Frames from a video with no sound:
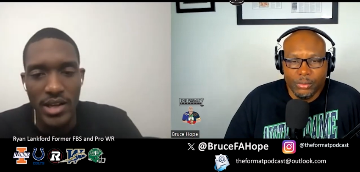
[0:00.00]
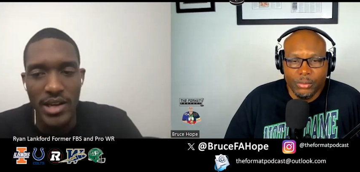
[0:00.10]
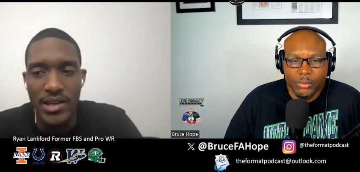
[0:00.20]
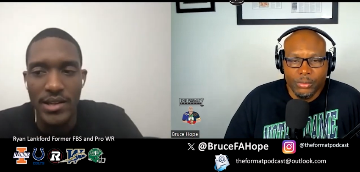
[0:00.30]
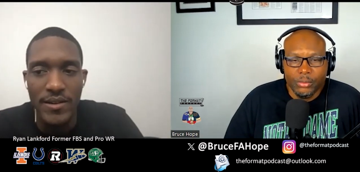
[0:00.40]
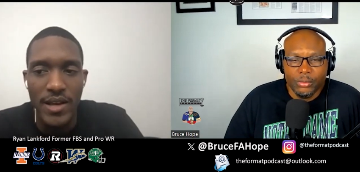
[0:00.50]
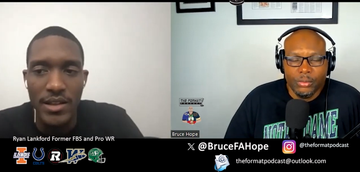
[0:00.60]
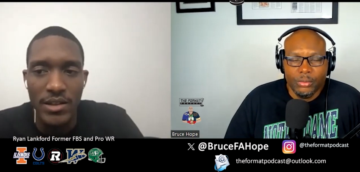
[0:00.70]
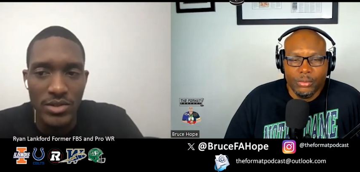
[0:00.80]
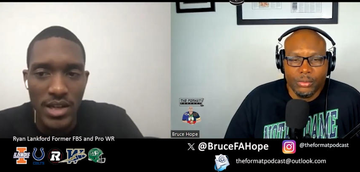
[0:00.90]
Speaker 1: game. I feel
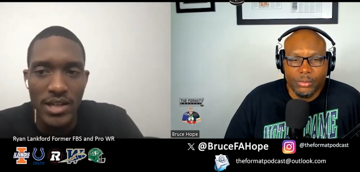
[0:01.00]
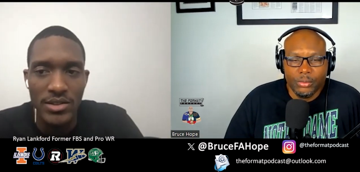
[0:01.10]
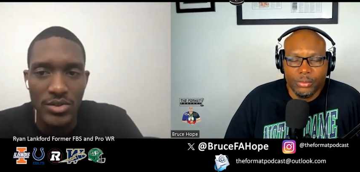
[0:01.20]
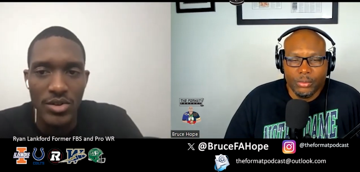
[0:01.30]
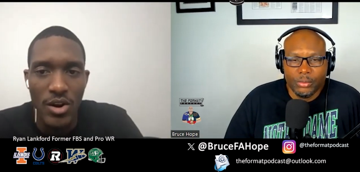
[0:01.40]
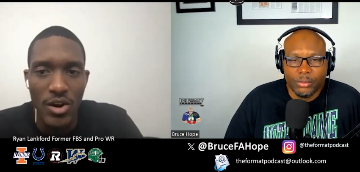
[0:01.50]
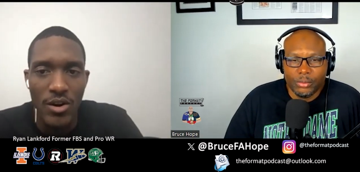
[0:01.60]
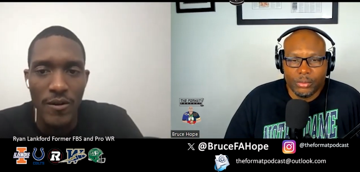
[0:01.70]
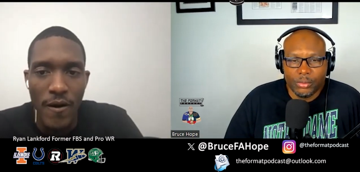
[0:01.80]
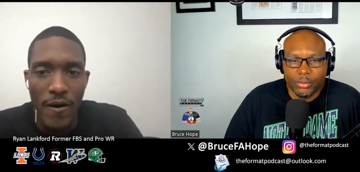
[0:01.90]
like, and and those
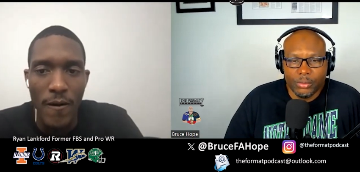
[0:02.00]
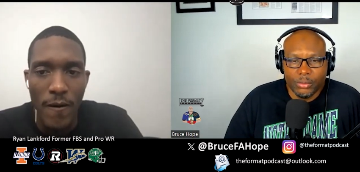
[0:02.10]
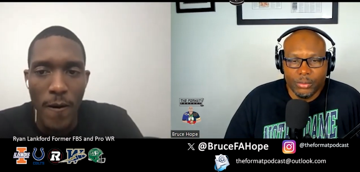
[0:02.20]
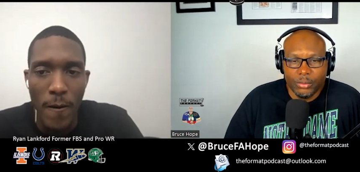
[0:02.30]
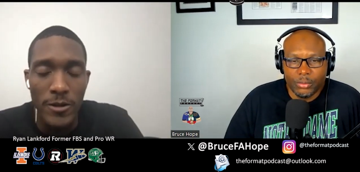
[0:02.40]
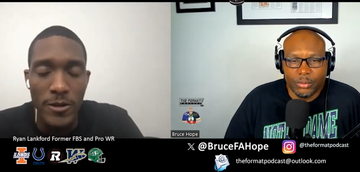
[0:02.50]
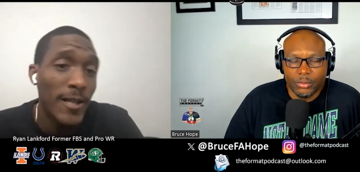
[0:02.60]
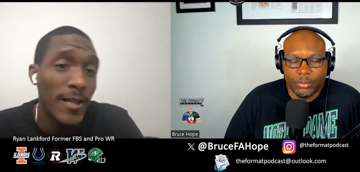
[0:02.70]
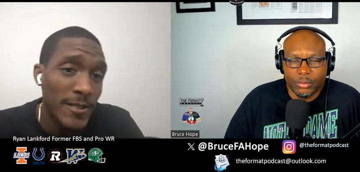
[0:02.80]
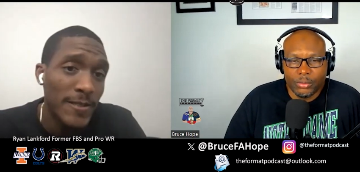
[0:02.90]
guys are are
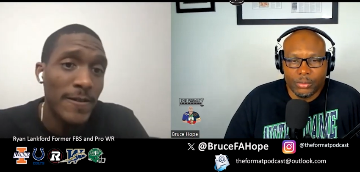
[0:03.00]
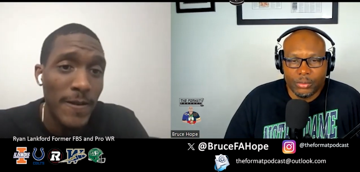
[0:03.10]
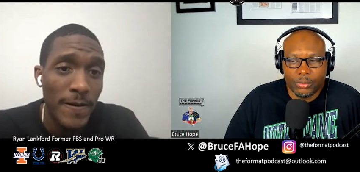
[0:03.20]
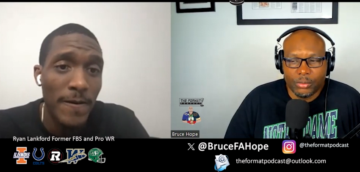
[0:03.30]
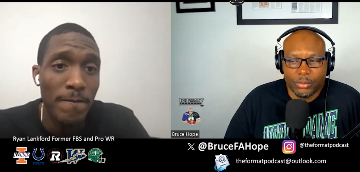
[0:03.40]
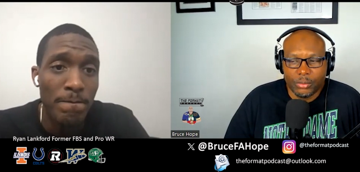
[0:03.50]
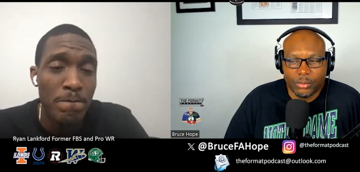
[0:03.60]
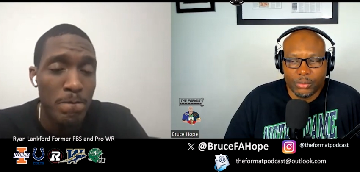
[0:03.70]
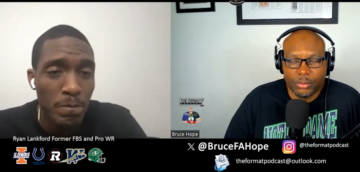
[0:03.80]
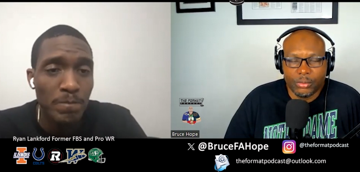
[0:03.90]
are are, are talented.
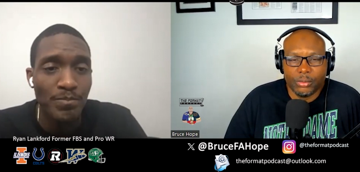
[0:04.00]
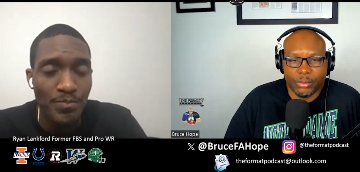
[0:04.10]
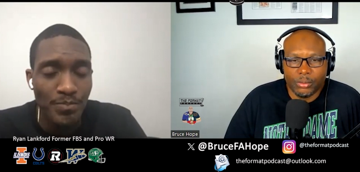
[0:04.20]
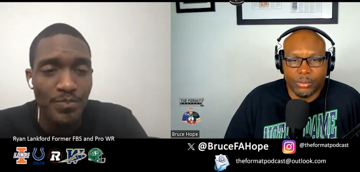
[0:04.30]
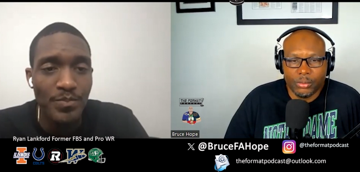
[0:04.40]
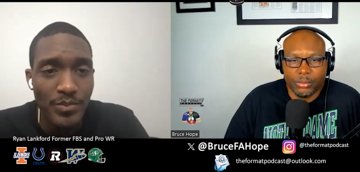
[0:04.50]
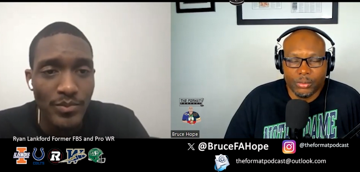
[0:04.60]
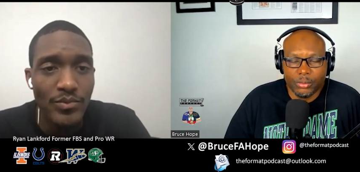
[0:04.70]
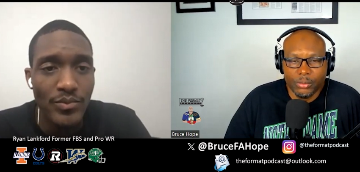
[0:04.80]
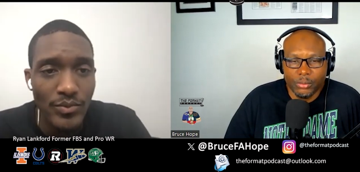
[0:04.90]
You know. Mm-hmm.
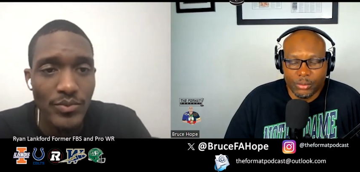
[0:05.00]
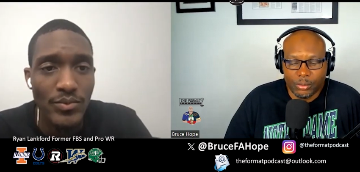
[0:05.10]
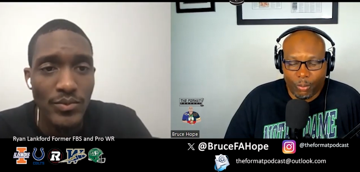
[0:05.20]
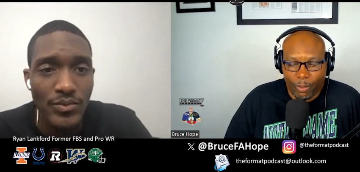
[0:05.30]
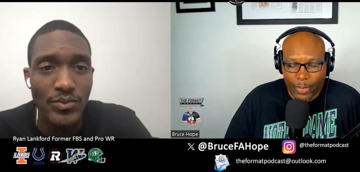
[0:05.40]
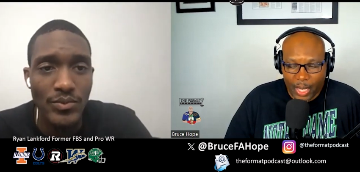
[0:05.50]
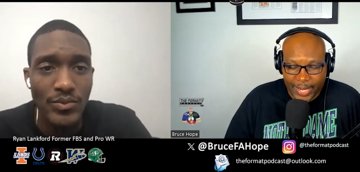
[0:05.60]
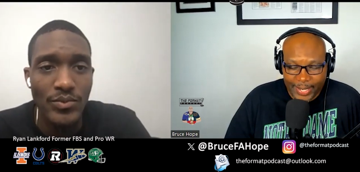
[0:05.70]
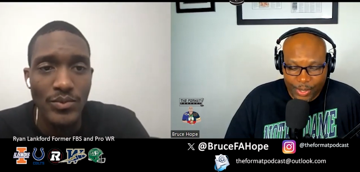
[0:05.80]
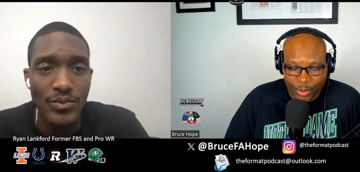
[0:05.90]

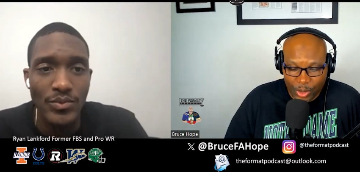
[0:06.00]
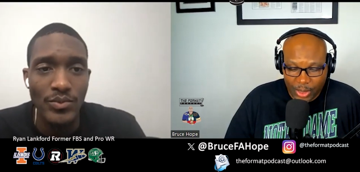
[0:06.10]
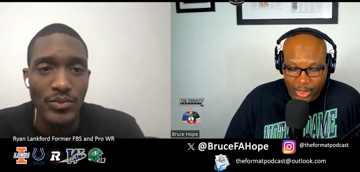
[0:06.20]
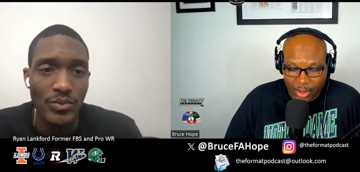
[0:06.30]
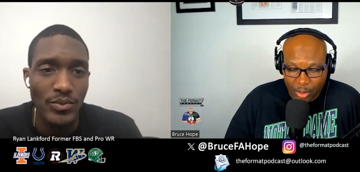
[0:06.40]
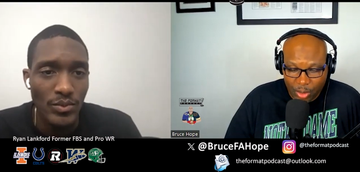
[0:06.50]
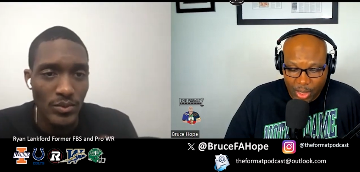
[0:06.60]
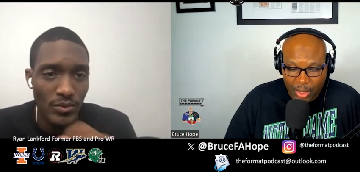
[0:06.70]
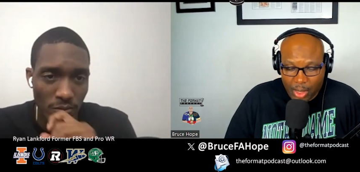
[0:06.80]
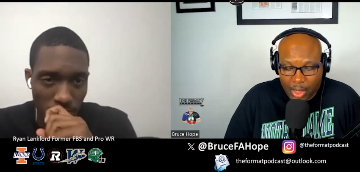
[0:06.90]
I
Speaker 2: hear you on that.
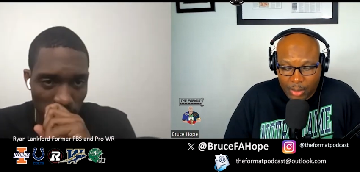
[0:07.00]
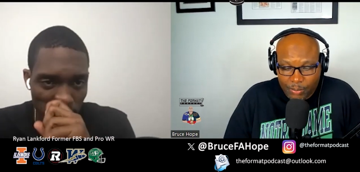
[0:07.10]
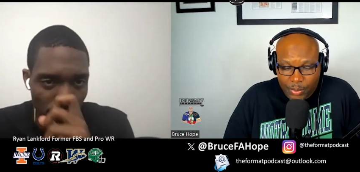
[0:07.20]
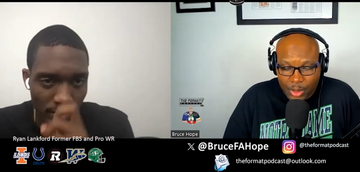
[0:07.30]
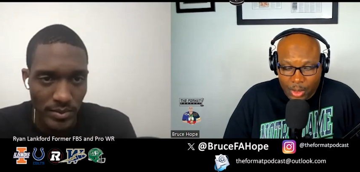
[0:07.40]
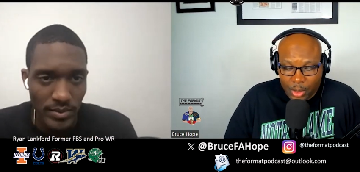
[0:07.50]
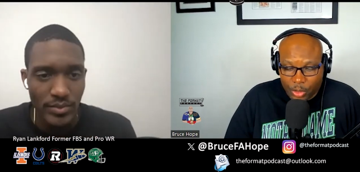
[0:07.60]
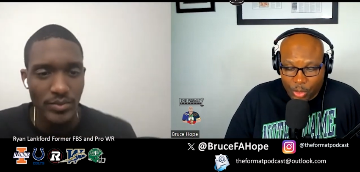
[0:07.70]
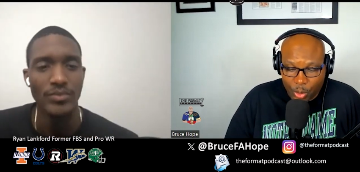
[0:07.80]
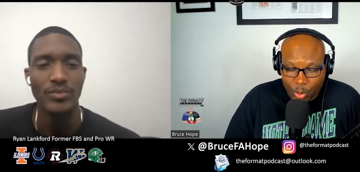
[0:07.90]
Okay. Um.
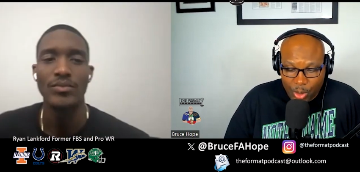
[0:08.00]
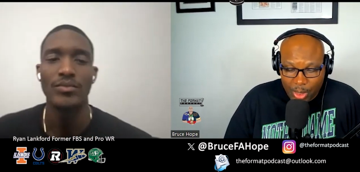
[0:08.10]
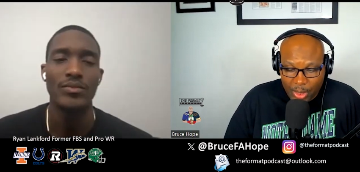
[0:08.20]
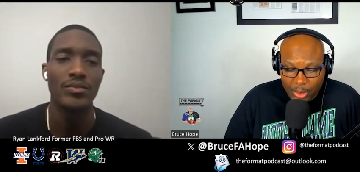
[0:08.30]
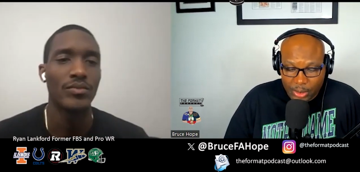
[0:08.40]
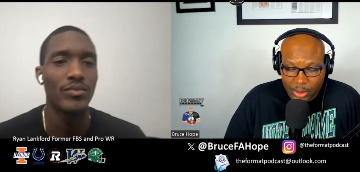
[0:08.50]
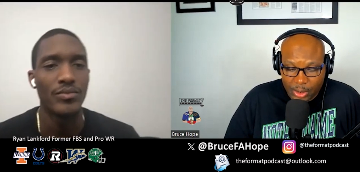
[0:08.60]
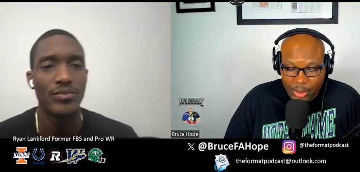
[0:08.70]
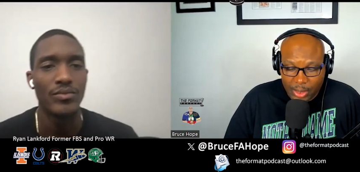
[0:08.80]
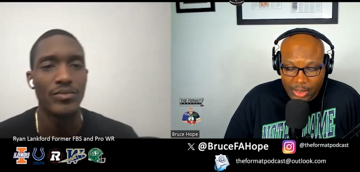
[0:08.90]
So uh,
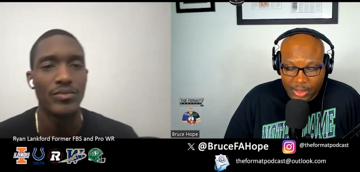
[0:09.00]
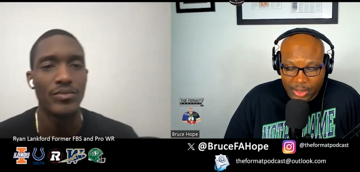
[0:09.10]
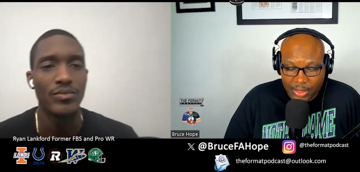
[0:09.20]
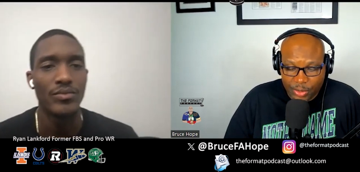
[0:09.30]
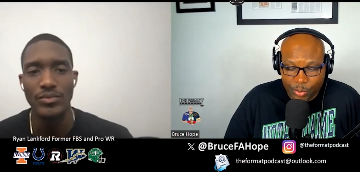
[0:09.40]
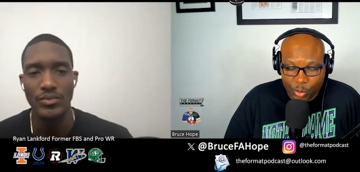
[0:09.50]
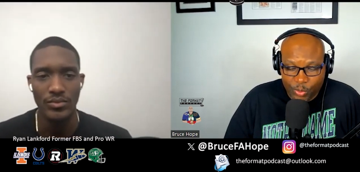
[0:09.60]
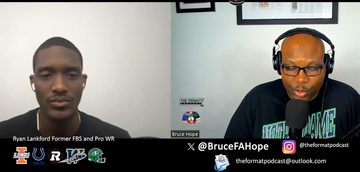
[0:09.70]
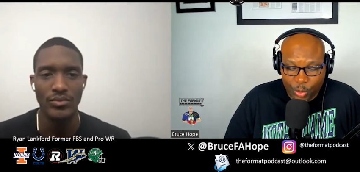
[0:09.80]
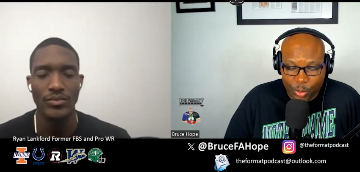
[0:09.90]
let's let's
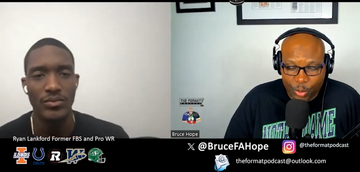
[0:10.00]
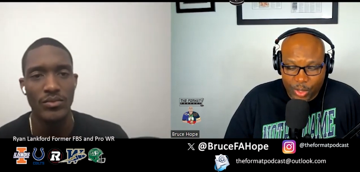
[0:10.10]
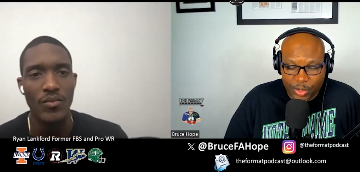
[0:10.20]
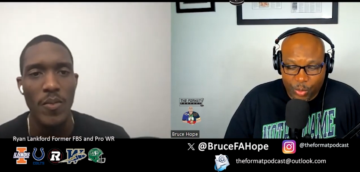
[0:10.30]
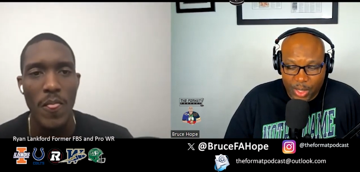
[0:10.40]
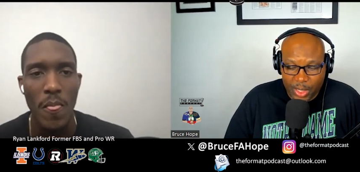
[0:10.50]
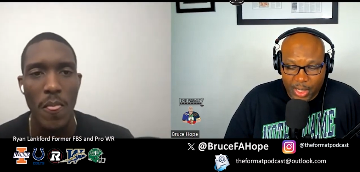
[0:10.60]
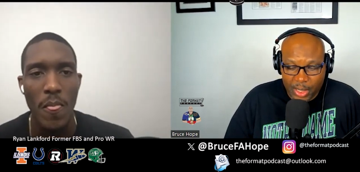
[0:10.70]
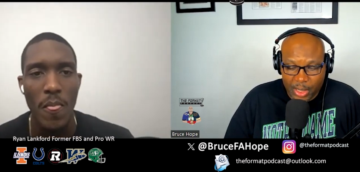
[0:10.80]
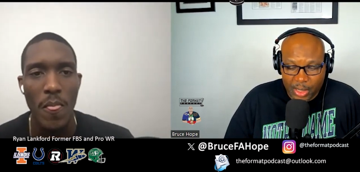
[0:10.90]
move to this
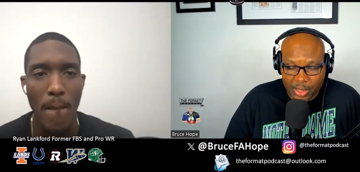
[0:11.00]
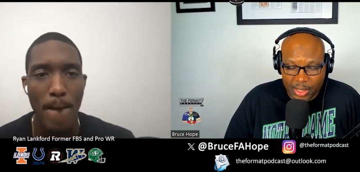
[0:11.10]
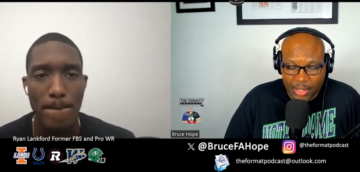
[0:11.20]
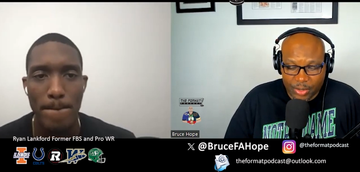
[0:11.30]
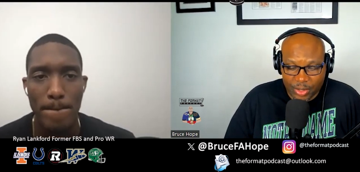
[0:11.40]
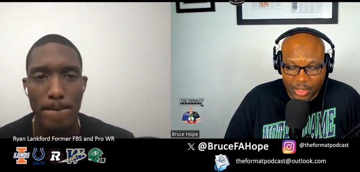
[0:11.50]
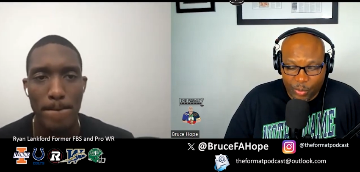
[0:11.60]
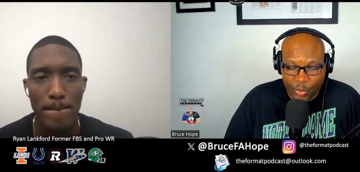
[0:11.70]
weekend and the scheduling